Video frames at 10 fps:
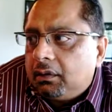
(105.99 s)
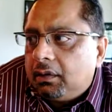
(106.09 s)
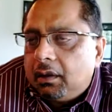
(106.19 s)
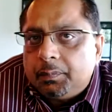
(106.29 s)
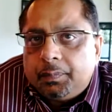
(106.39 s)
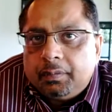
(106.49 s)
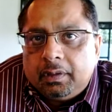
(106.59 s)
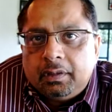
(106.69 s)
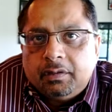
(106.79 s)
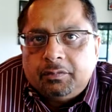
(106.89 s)
kelp
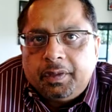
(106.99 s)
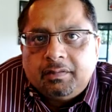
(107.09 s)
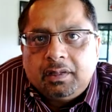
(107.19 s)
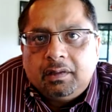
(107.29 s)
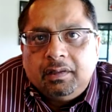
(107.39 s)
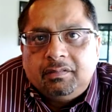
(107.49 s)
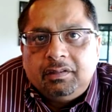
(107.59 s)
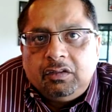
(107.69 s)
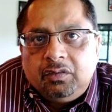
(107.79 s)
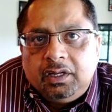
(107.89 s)
is basically
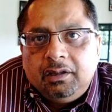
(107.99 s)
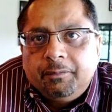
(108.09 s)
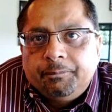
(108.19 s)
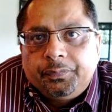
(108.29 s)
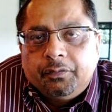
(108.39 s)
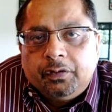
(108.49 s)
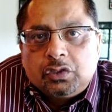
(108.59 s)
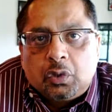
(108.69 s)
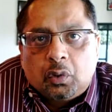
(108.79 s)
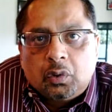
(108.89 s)
seaweed
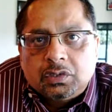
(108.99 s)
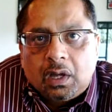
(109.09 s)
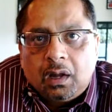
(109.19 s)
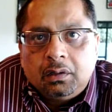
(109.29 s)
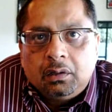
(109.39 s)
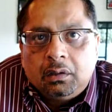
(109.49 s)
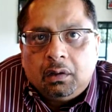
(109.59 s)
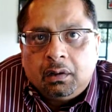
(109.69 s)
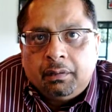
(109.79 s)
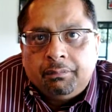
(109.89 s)
which grows under
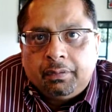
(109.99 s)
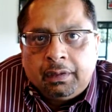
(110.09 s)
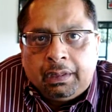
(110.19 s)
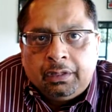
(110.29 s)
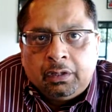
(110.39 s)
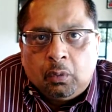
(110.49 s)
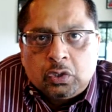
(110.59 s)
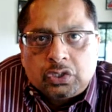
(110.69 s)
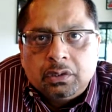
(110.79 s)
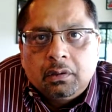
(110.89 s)
in the
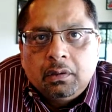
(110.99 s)
ocean.